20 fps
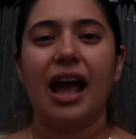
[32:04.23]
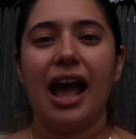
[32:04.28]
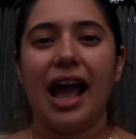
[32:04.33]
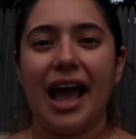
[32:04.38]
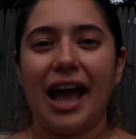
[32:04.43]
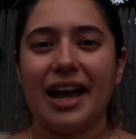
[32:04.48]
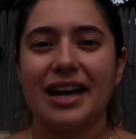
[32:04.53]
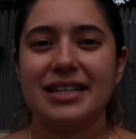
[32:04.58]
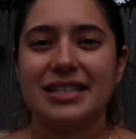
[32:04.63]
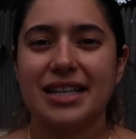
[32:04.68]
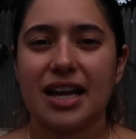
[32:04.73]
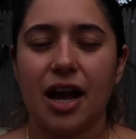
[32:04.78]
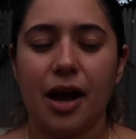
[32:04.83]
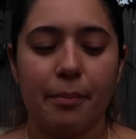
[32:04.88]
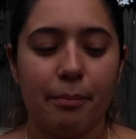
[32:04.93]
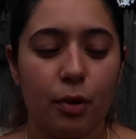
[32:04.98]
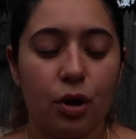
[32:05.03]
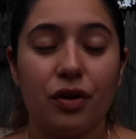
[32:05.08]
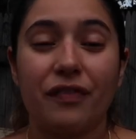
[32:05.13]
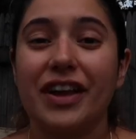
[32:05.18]
as
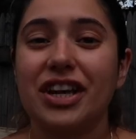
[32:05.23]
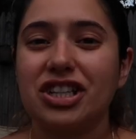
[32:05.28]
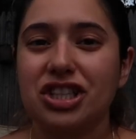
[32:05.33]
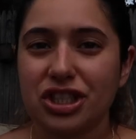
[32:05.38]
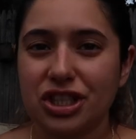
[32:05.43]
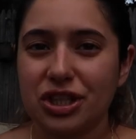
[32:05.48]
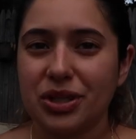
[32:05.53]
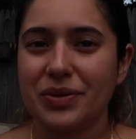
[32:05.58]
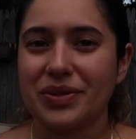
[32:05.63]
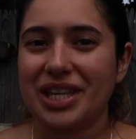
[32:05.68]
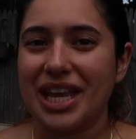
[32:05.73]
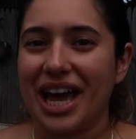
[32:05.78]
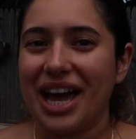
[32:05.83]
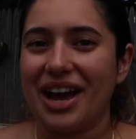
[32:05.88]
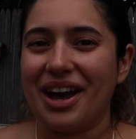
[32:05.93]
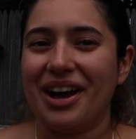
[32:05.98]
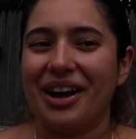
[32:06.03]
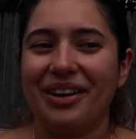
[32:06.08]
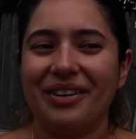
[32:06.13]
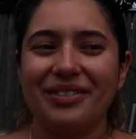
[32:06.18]
motivation to do
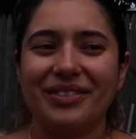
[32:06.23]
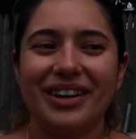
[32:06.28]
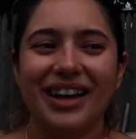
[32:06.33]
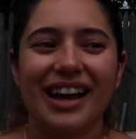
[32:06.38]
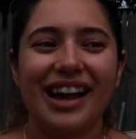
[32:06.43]
so.